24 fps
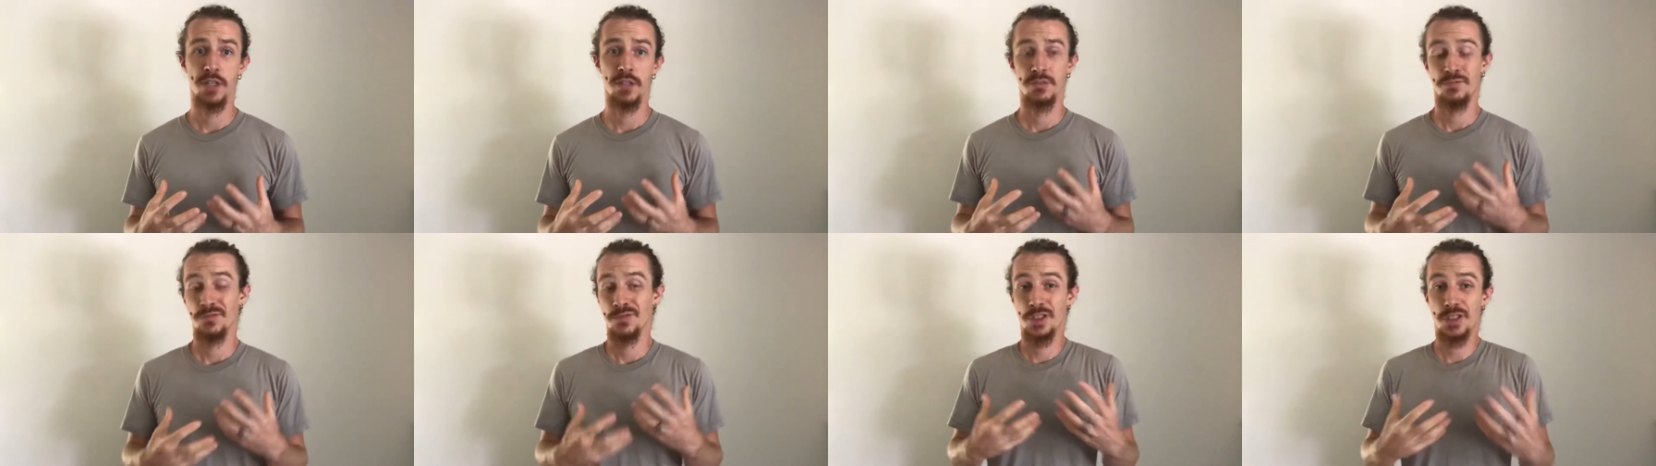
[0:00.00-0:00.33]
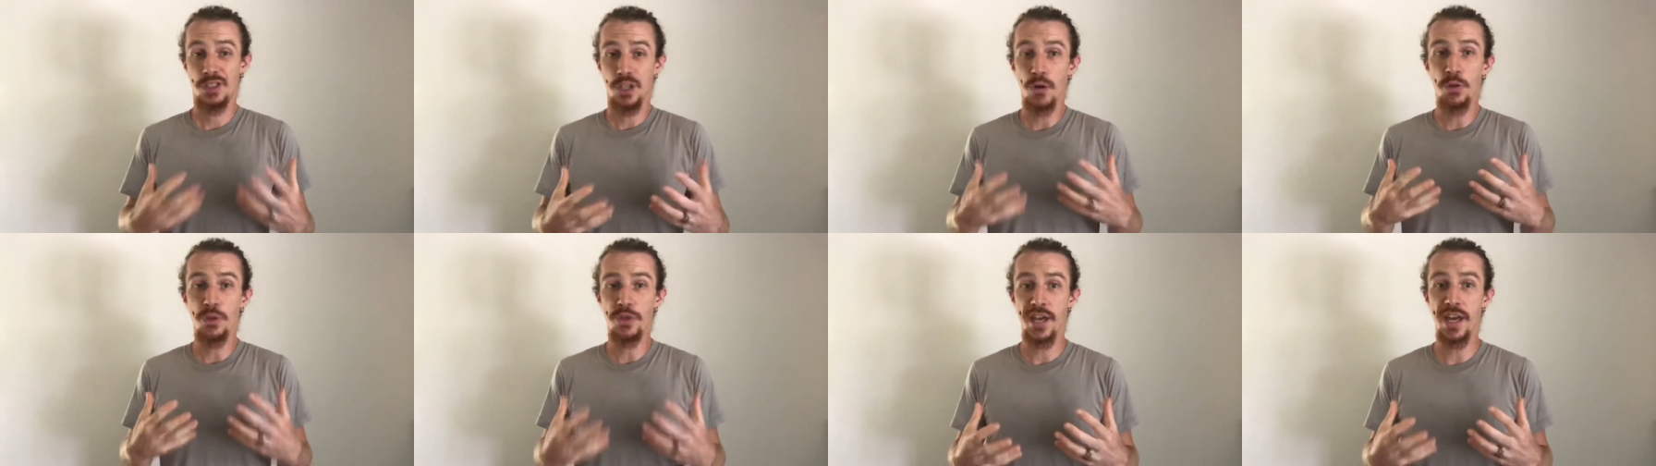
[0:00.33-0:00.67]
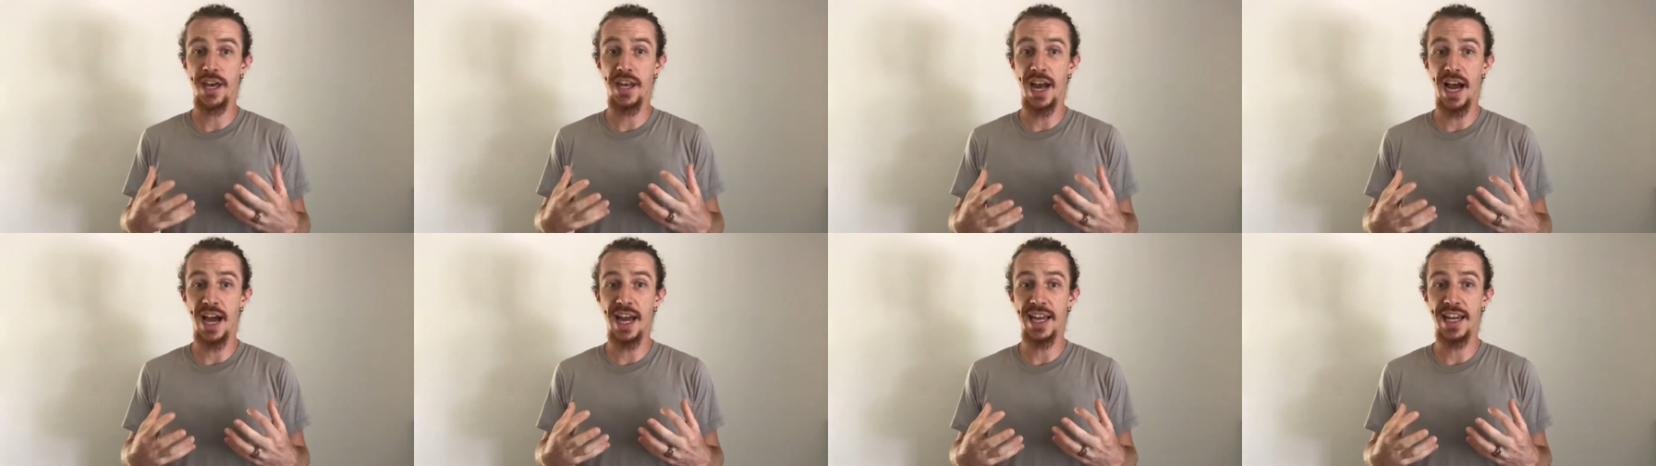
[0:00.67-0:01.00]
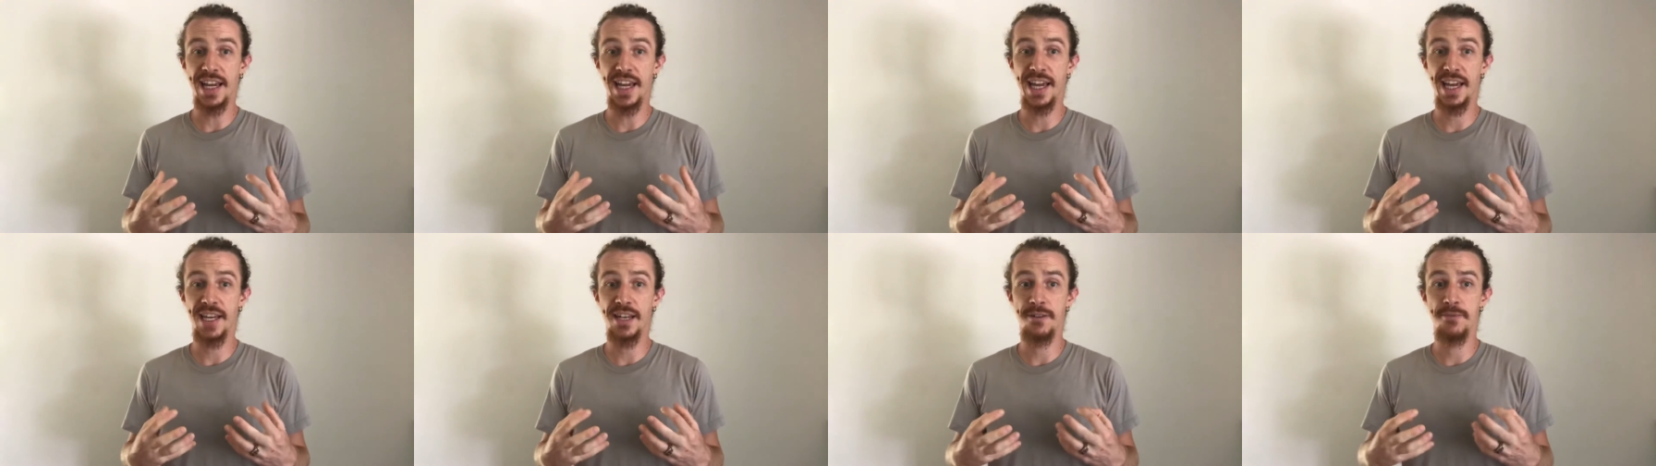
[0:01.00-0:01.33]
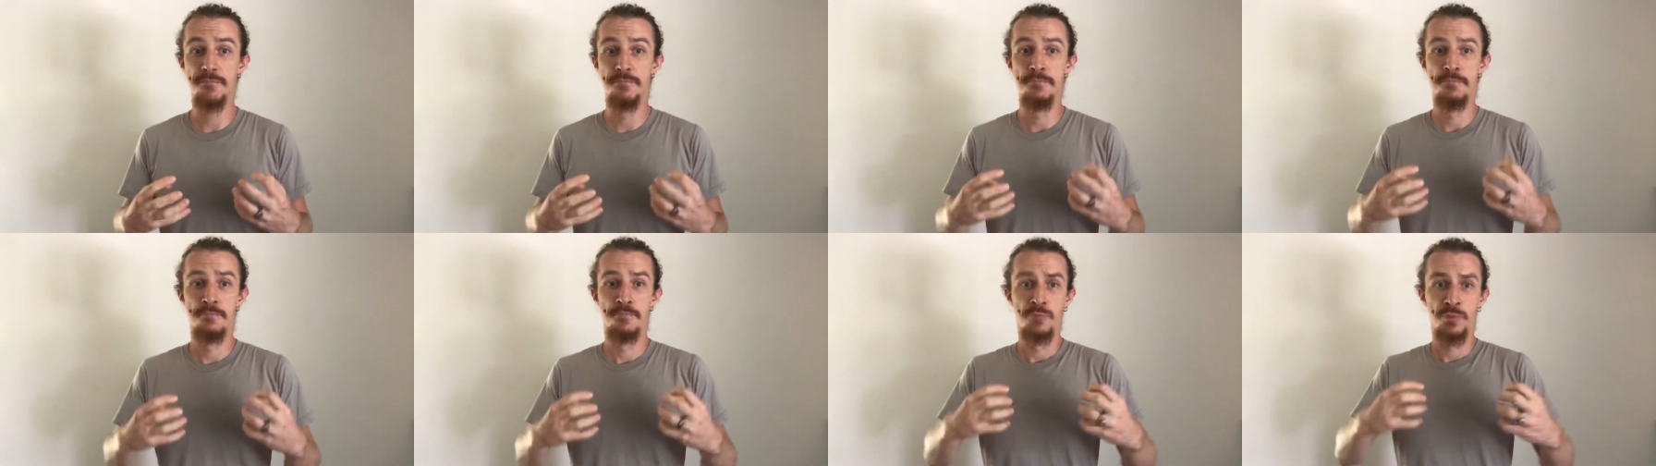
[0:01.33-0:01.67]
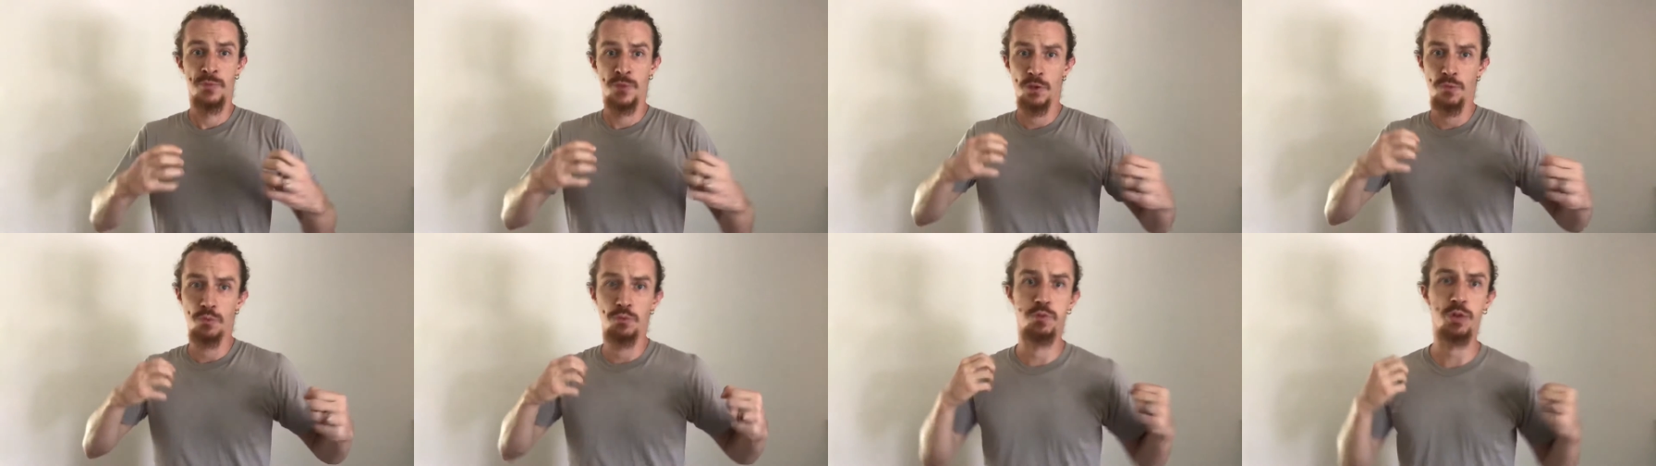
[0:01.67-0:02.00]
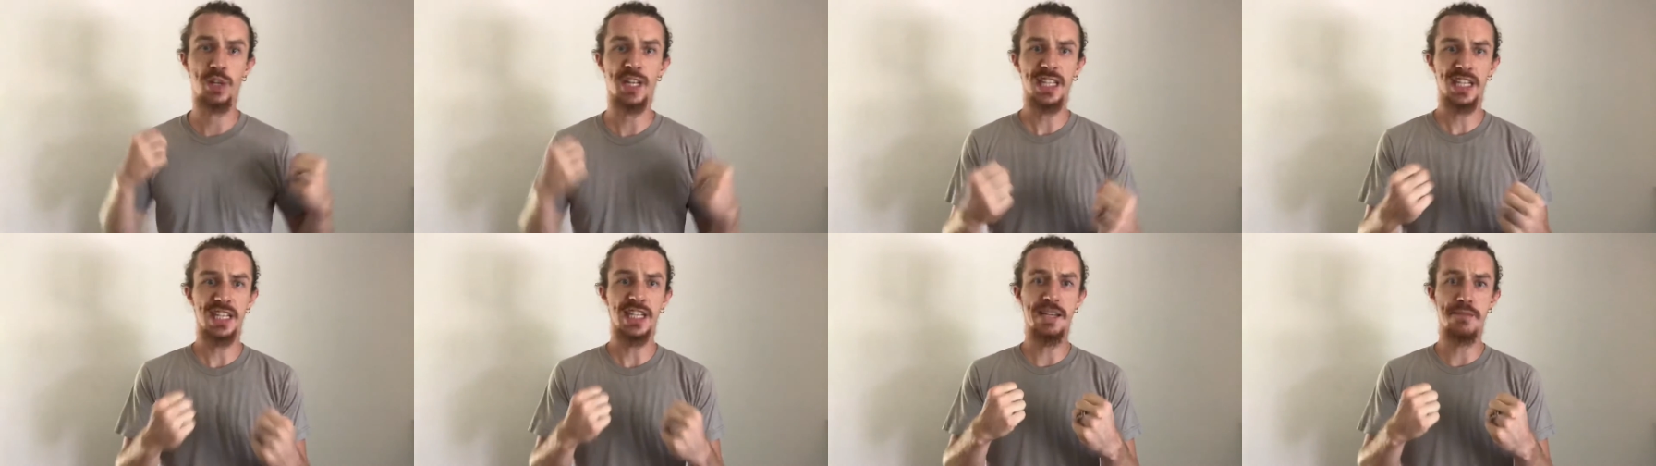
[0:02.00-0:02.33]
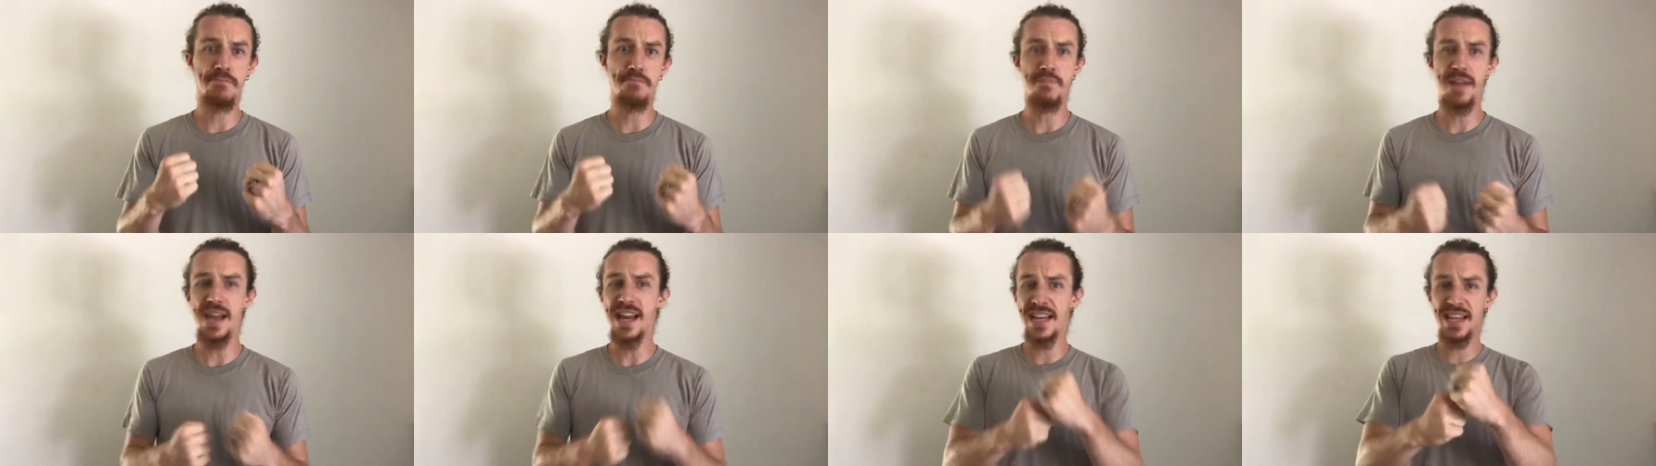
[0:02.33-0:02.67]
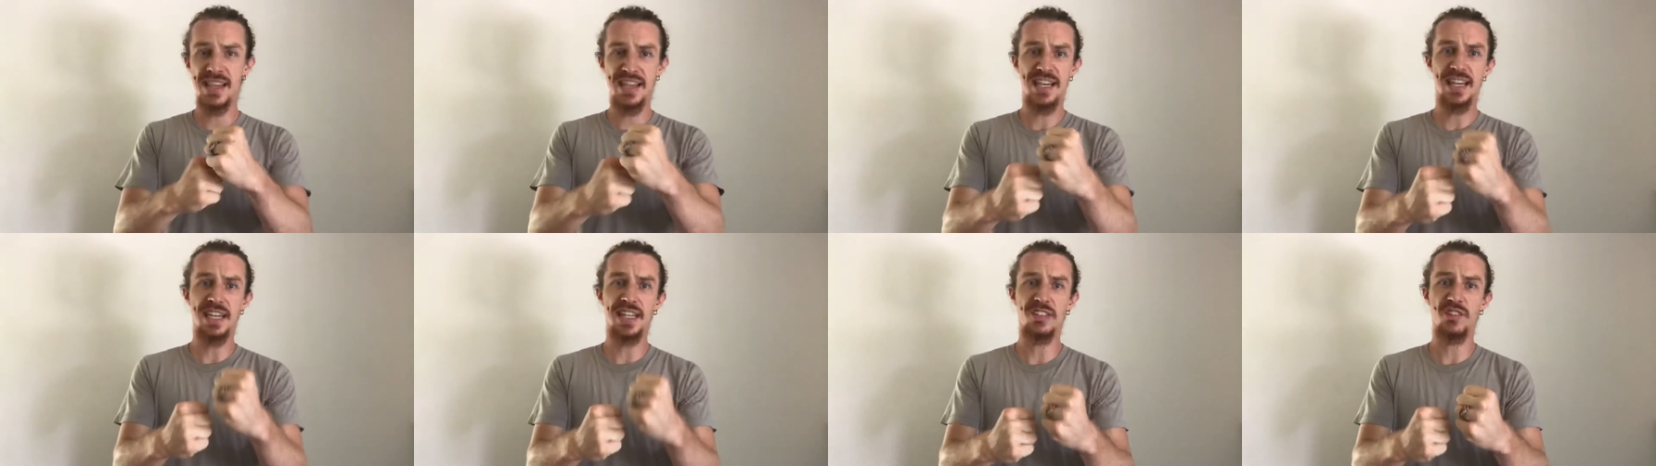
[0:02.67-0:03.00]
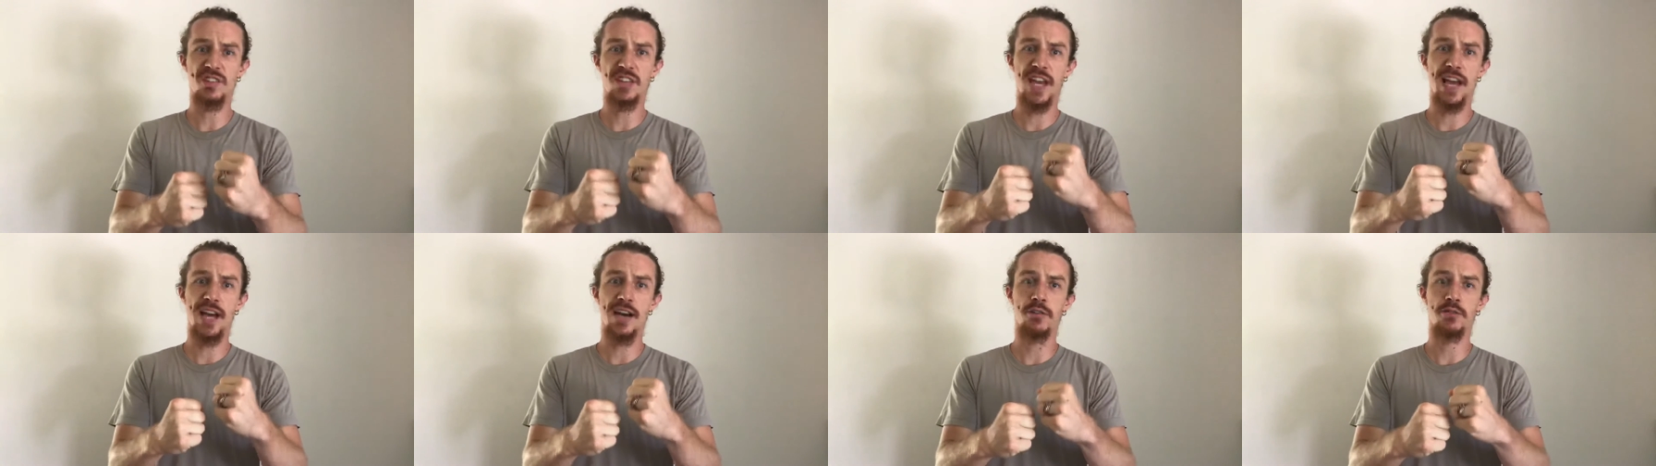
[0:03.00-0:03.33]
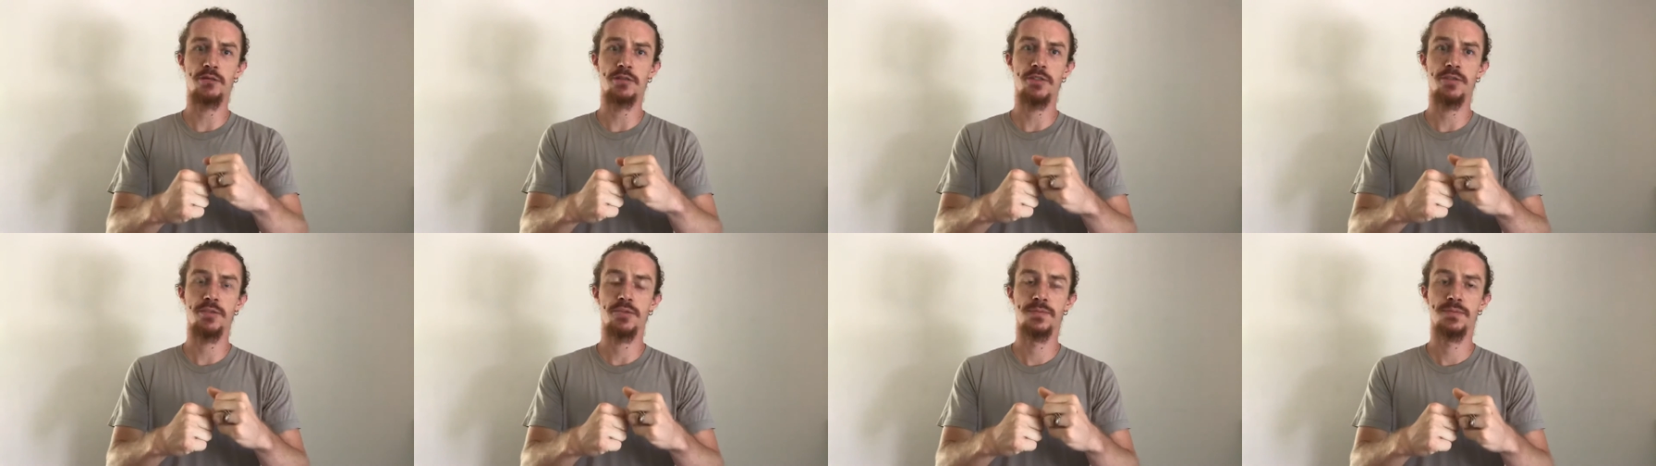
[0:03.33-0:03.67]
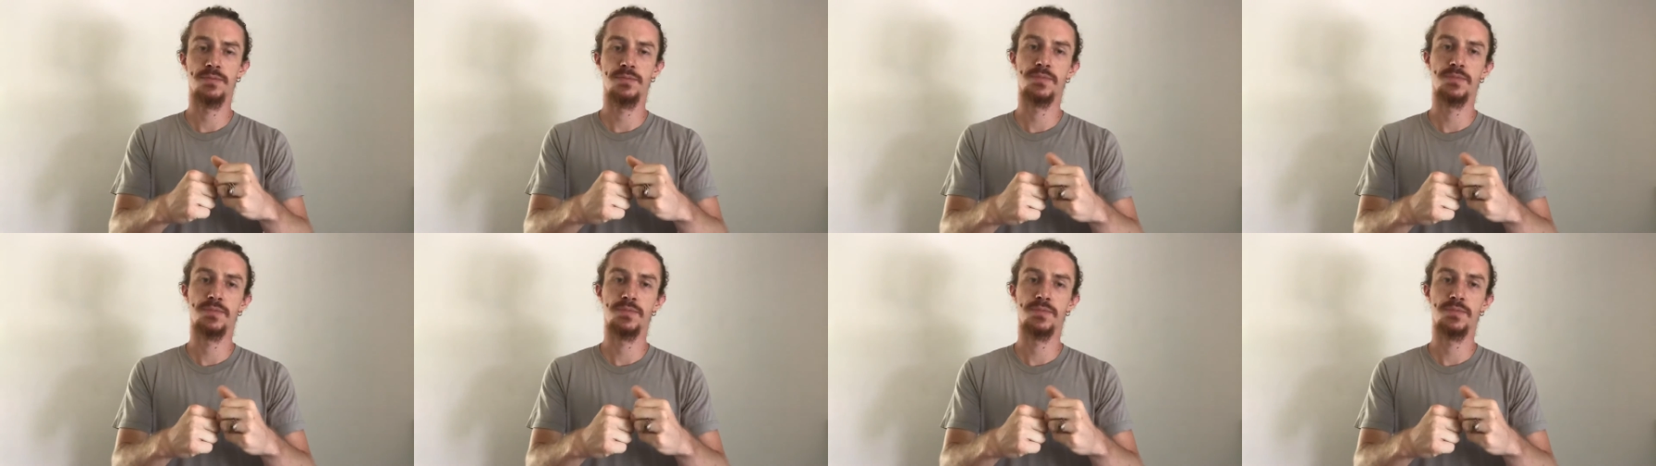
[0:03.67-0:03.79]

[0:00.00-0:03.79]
so that I can really make things count.